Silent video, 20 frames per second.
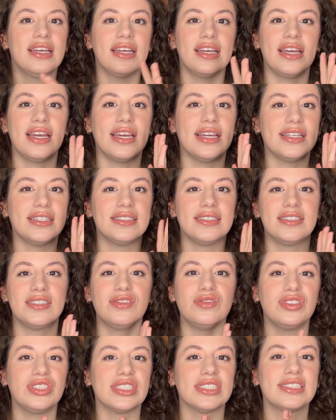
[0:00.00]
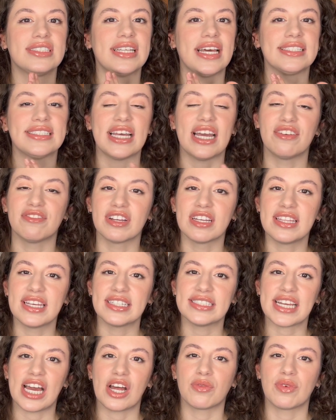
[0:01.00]
It just sets everything
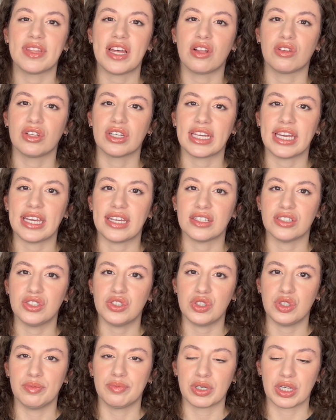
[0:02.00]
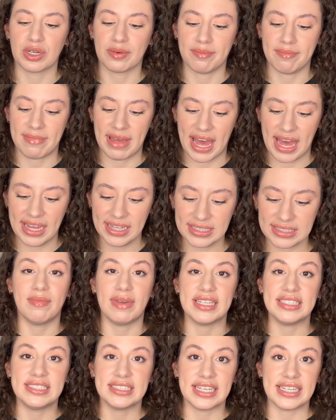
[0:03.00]
down without looking super matte. My
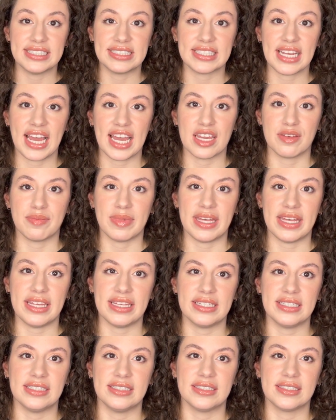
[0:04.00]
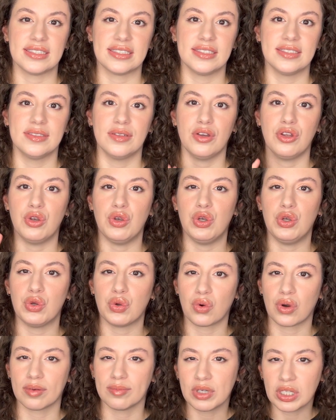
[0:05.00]
skin type is
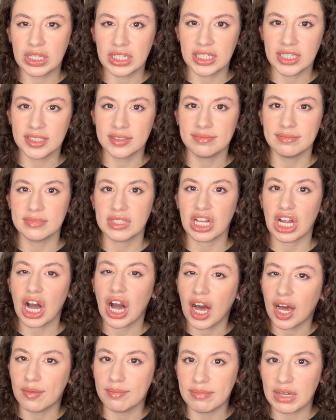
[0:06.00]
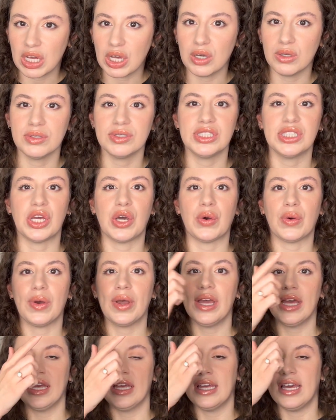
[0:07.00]
normal combo, so
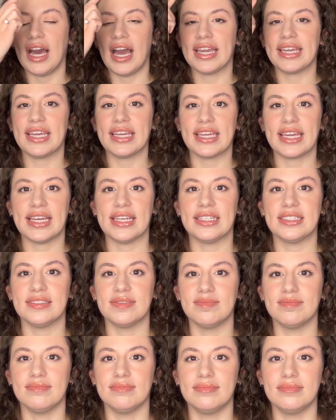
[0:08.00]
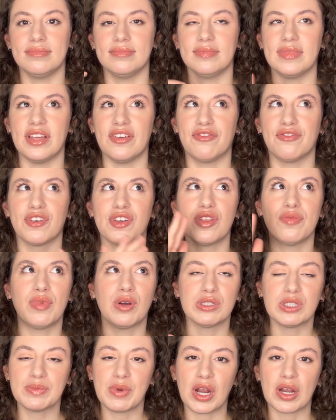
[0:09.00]
I can get, for the
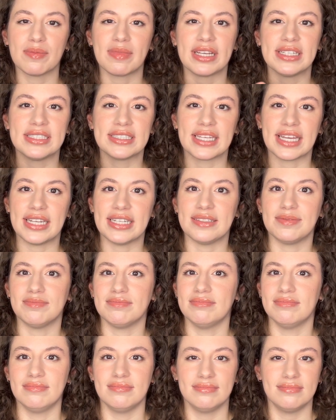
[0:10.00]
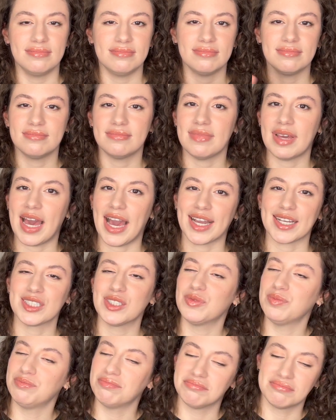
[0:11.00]
most part, my skin
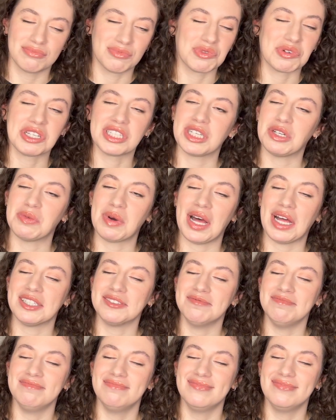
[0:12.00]
acts really well.